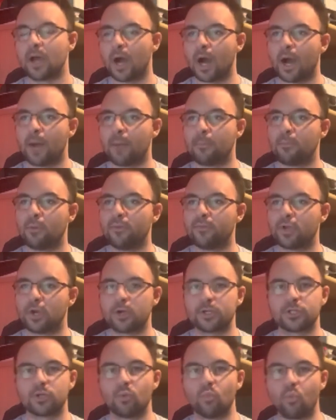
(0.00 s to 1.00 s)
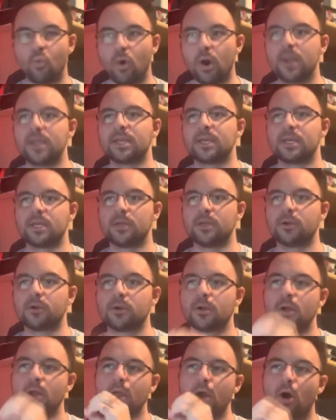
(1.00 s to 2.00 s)
Moving on to 1
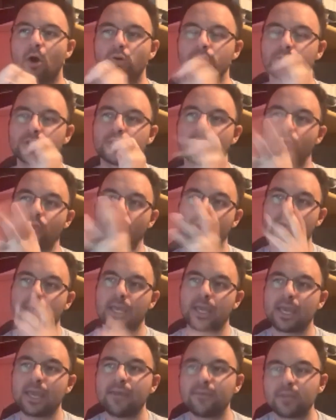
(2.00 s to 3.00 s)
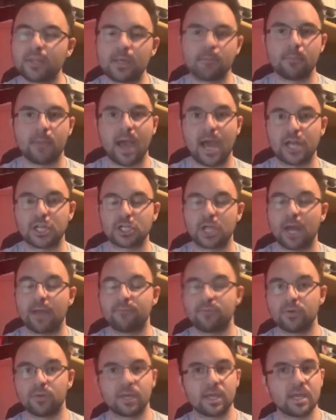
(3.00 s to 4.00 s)
here. Also, Evenly Match.
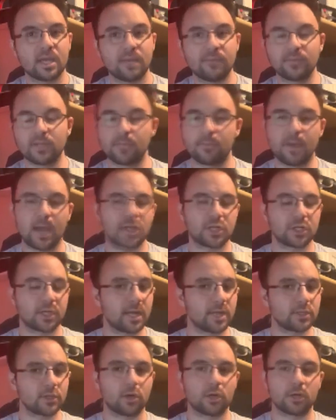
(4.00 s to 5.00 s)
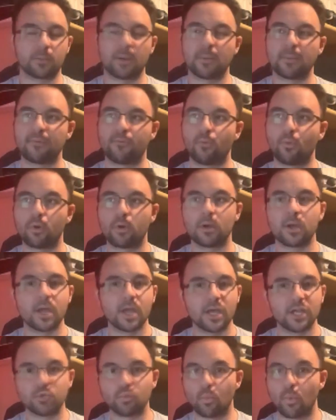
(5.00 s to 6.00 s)
I feel that Evenly Match, like I talked about before,
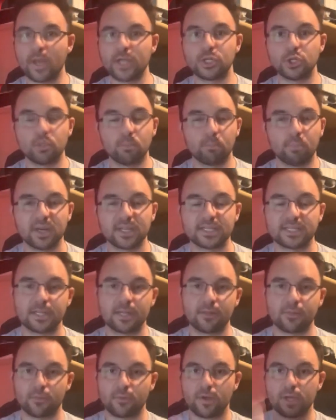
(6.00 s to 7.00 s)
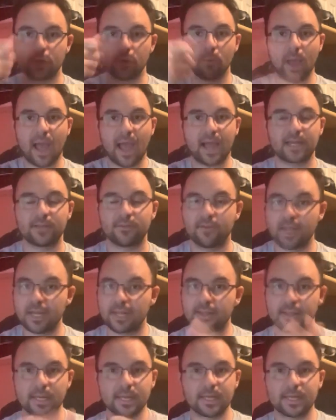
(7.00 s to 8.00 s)
is way too busted at 3. You activate
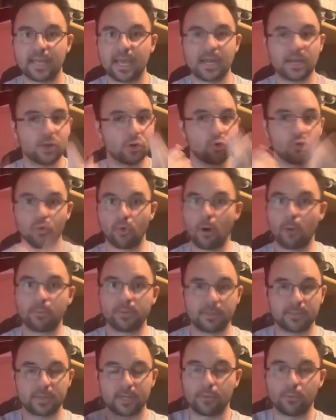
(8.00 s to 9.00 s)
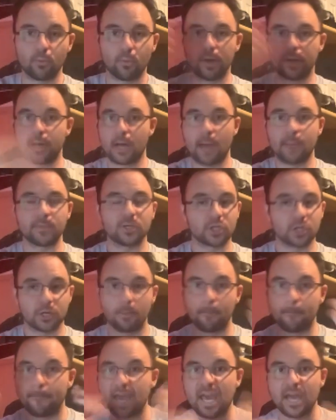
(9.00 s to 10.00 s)
it, they negate it. Cool, I'll open up another one. I'm just going
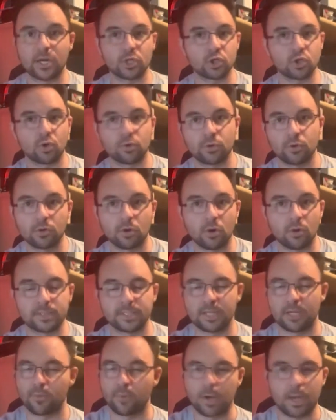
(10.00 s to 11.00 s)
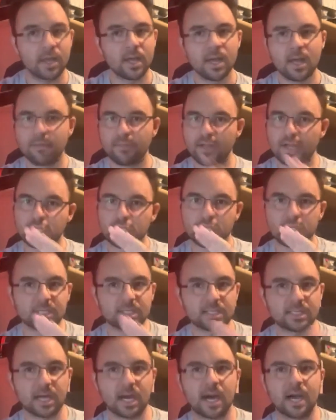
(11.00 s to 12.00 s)
to banish all your cards anyway. That shit
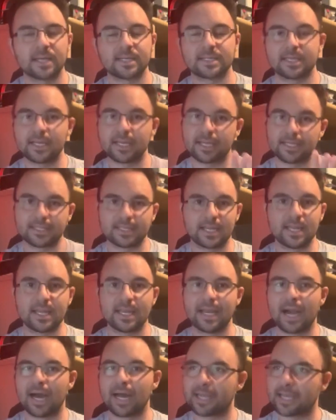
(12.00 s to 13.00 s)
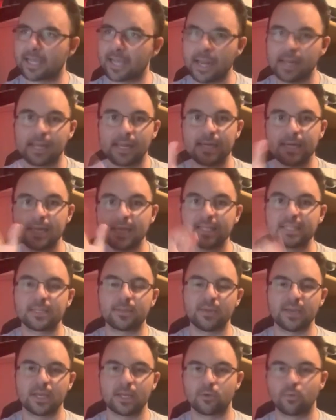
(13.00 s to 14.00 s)
is toxic, it's idiotic, and it needs
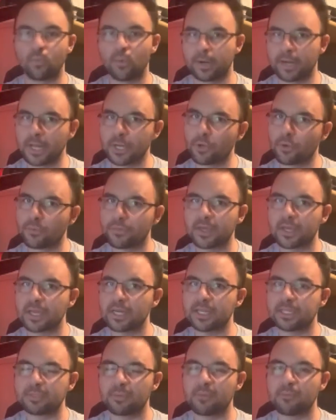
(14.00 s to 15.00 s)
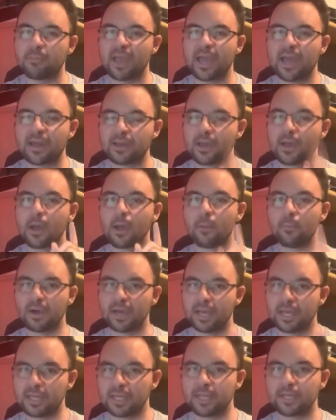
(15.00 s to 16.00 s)
to be hit to 1. I don't think it needs to be banned,
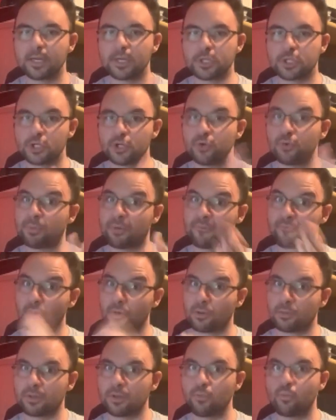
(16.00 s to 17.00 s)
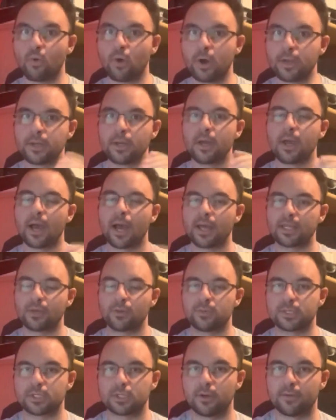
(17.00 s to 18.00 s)
but hitting it to 2, preferably 1, I
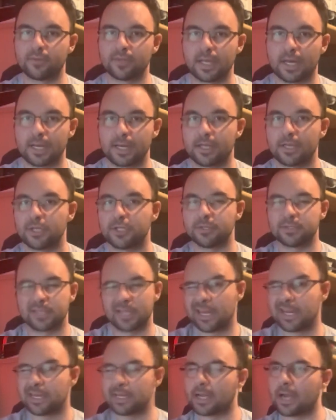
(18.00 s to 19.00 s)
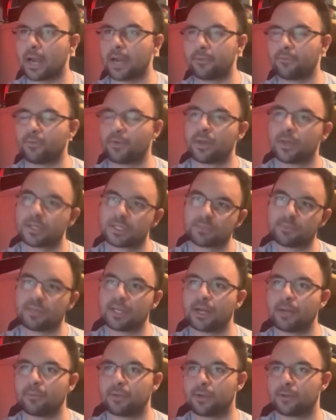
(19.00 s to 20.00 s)
think would solve a lot of issues. I need to kind of
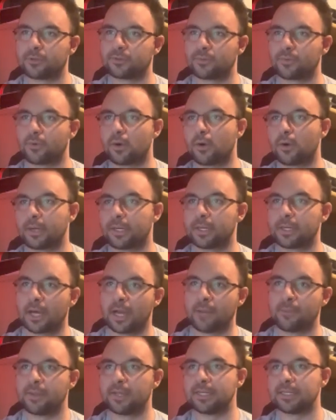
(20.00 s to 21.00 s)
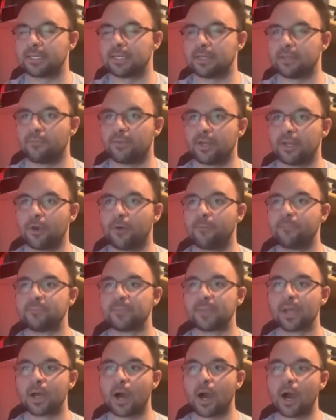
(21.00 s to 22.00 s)
speed up here because we're already at 9 minutes into the video.
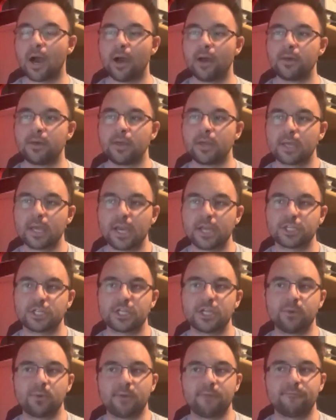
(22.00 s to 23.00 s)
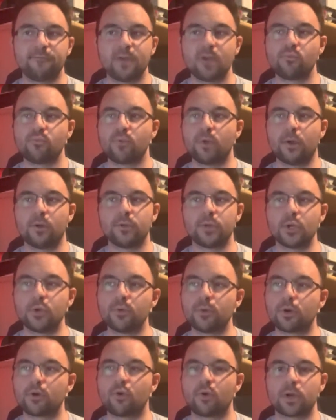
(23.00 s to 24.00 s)
Kashtira, Fenrir,
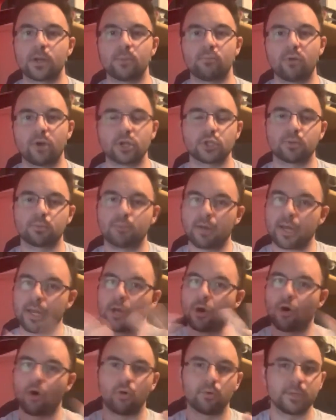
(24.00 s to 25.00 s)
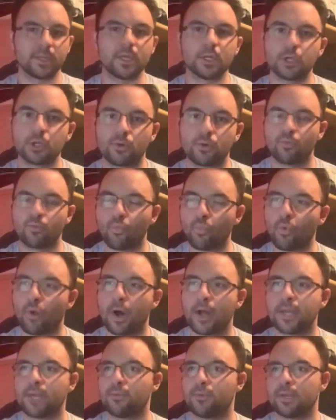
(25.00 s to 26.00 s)
Unicorn, and Pressure Planet all need to
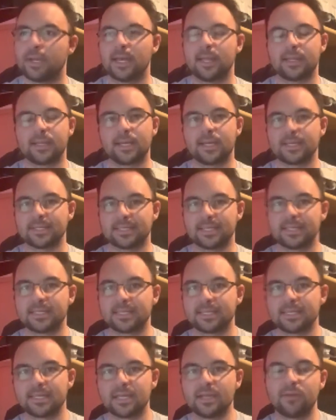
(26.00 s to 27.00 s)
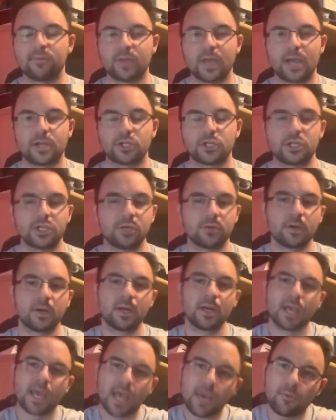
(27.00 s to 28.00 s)
1. It would hit the consistency of
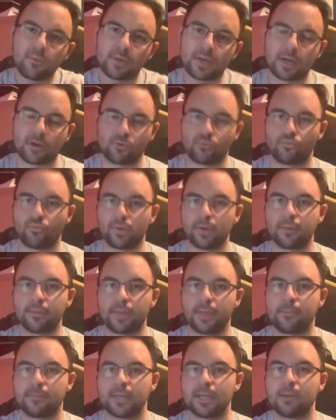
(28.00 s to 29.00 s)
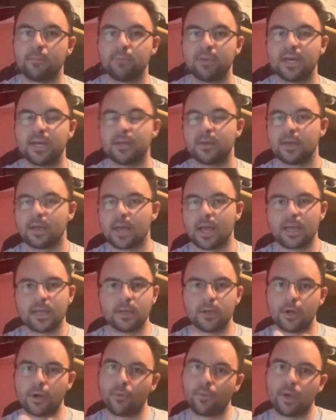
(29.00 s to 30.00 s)
Kashtira. It would kind of reel them in a bit.
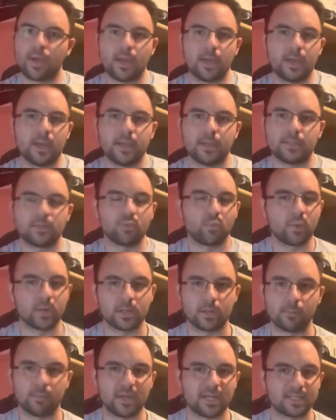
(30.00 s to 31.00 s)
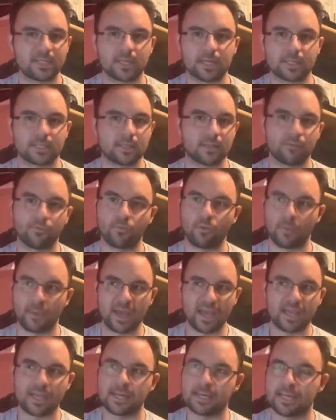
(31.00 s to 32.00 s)
You know, it's one of the best decks of the
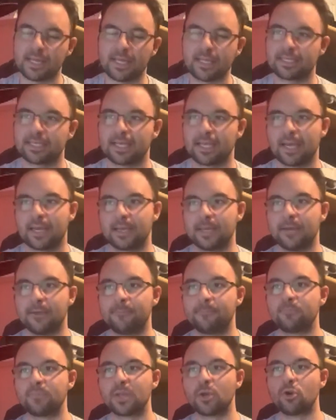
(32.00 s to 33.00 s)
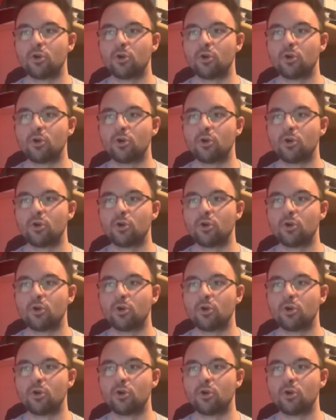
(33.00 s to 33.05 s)
format. It needs to get hit.